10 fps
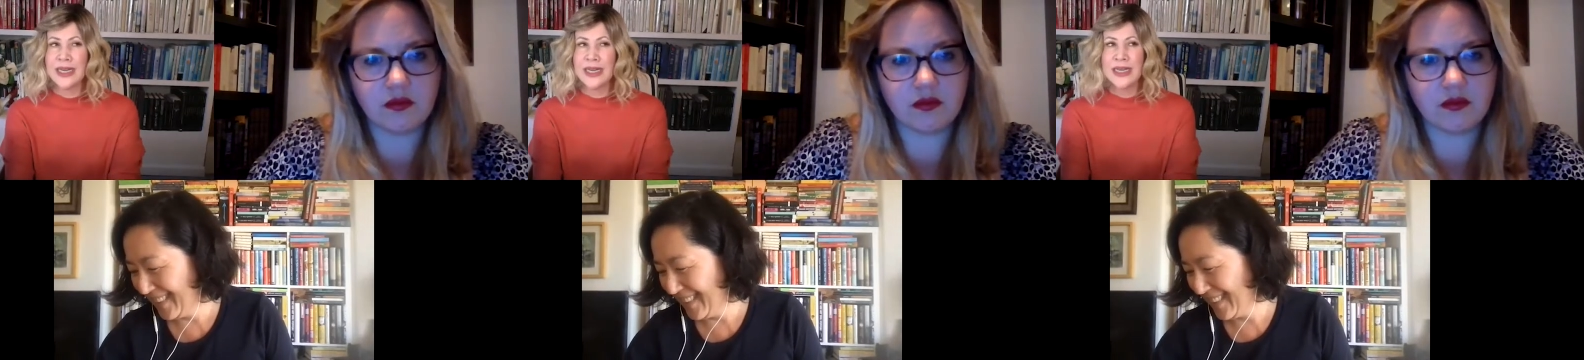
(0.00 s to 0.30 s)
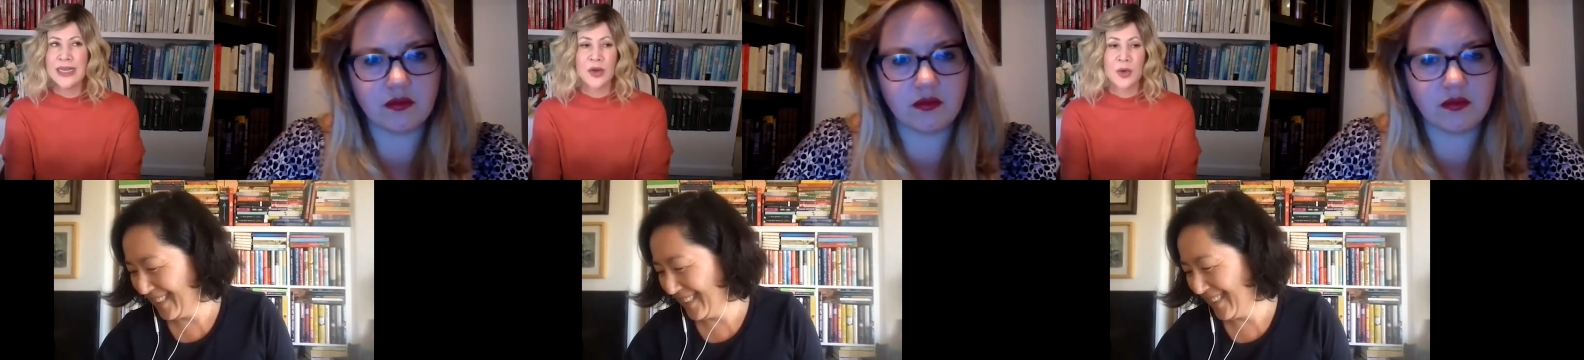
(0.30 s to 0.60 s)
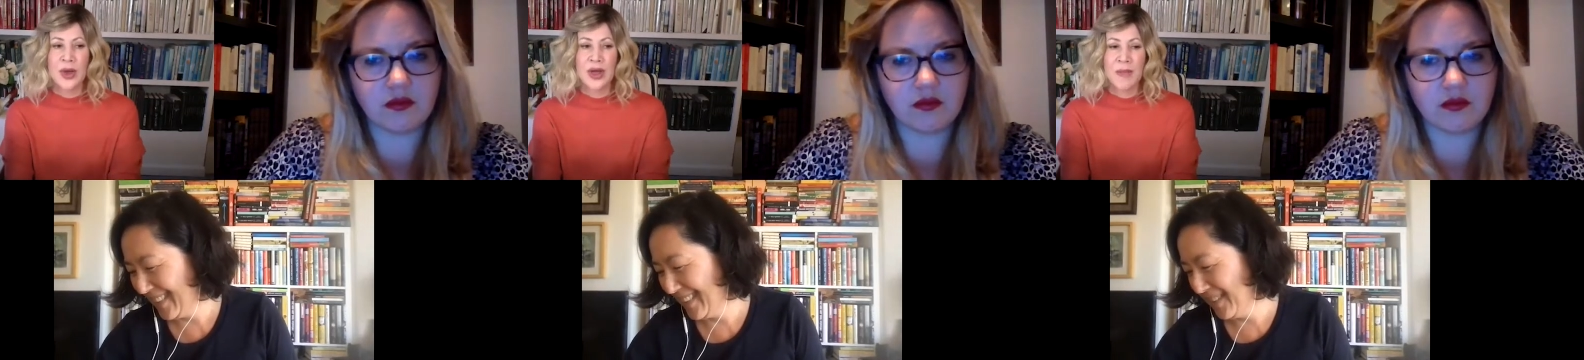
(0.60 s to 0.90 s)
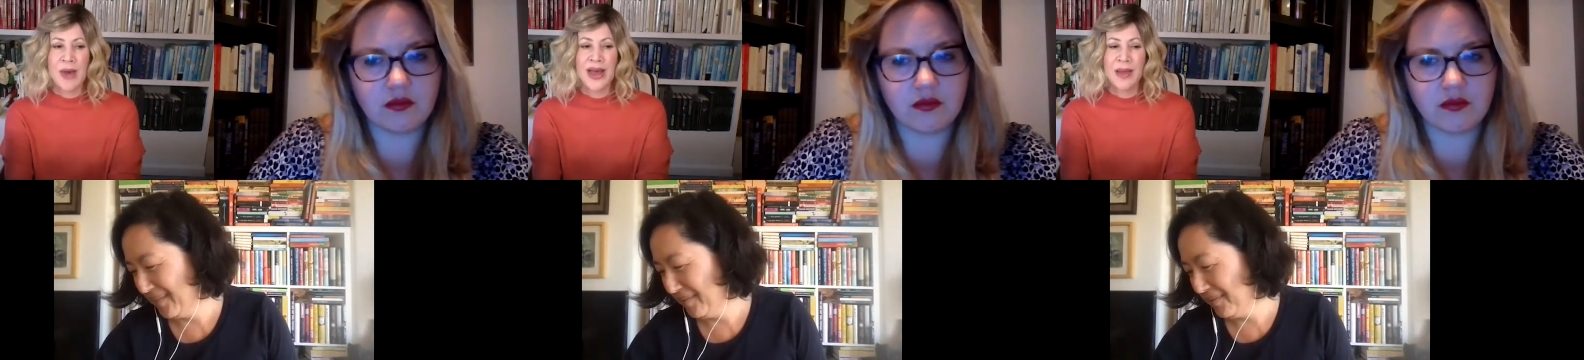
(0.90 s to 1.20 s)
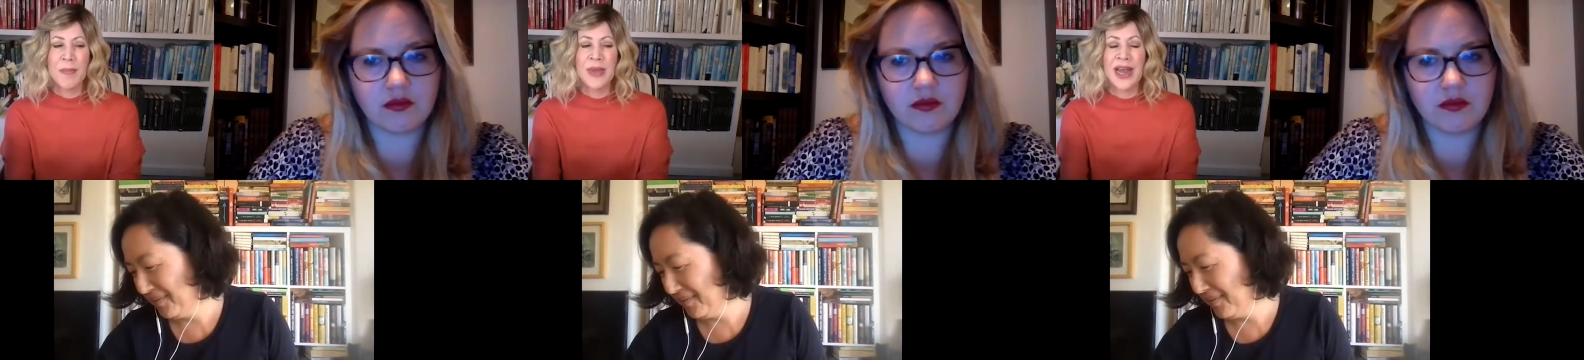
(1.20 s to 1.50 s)
Speaker 1: So, um, I,
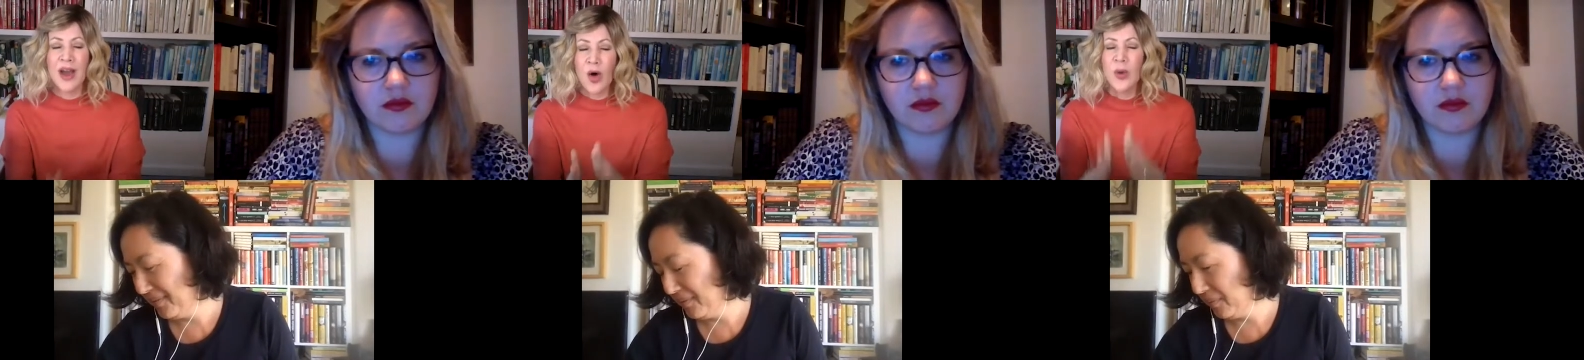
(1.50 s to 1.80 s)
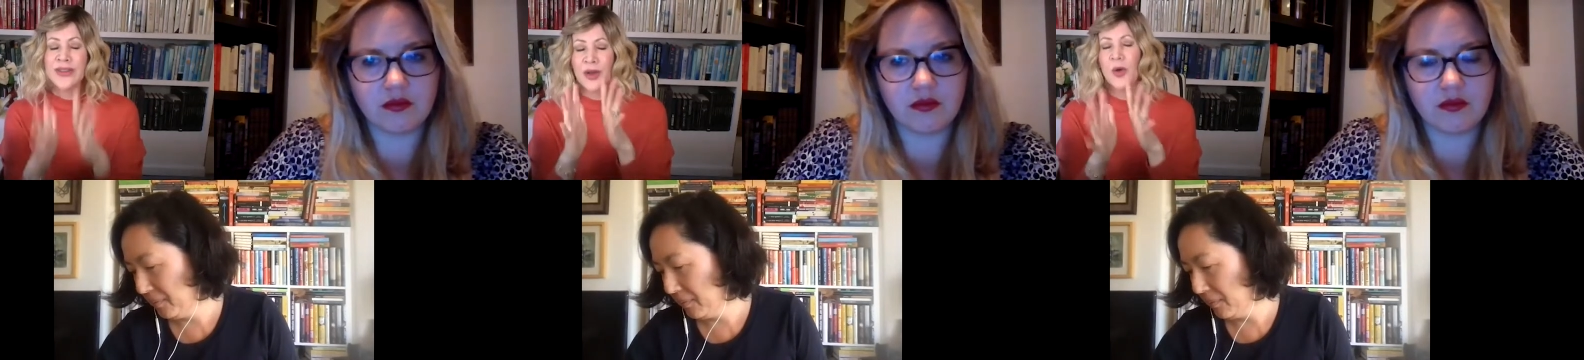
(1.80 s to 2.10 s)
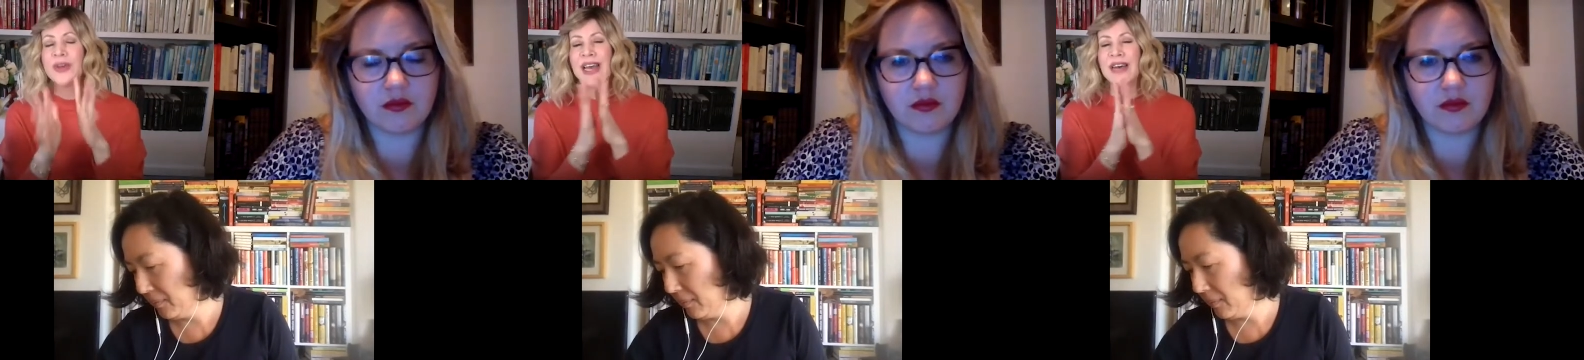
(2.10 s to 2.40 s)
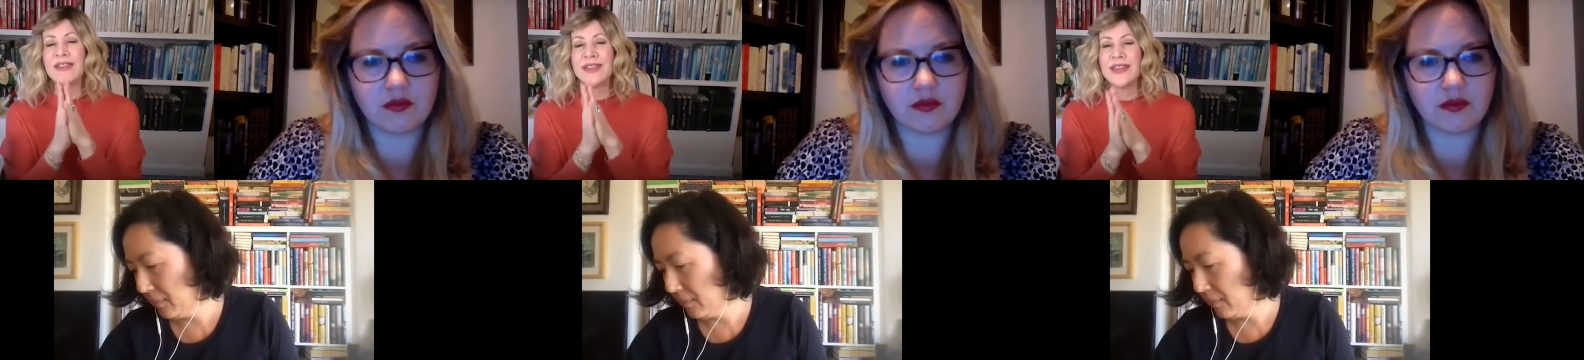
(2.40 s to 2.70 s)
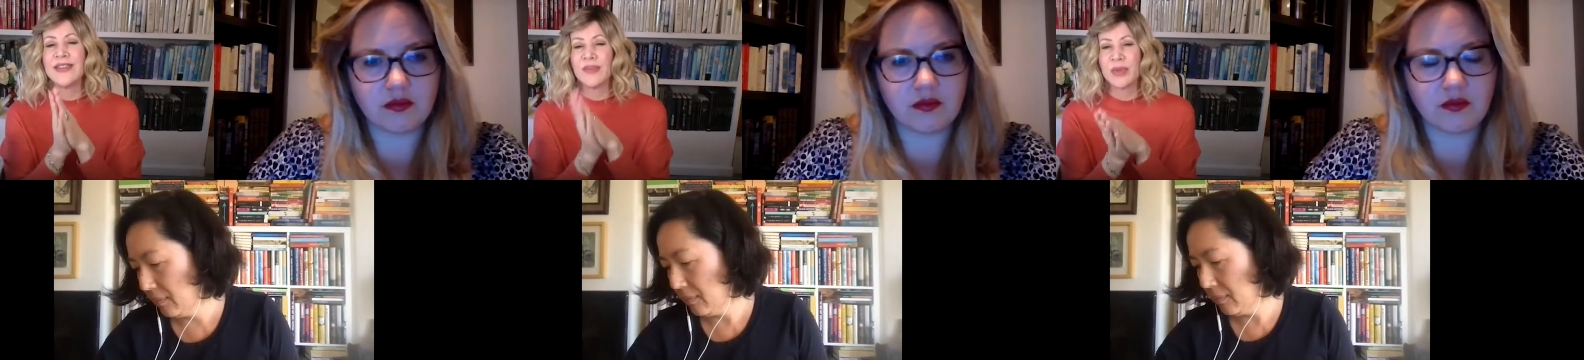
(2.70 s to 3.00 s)
but I always, always have a
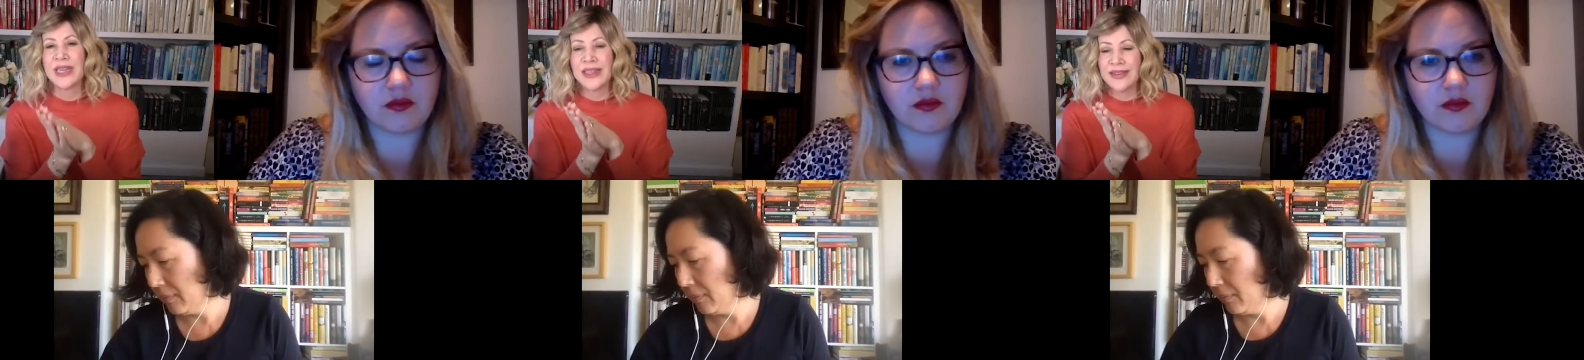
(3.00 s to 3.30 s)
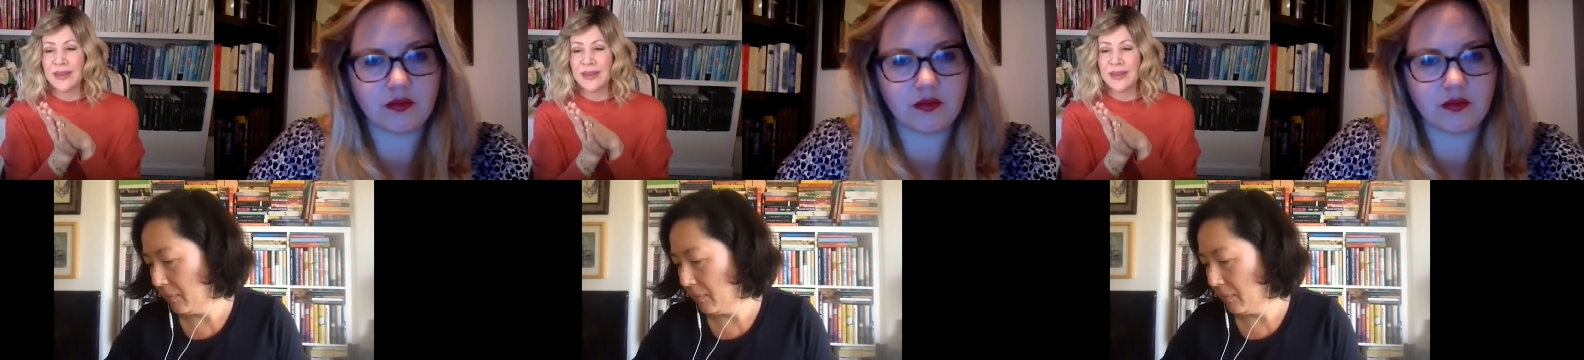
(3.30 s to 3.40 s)
sense of place.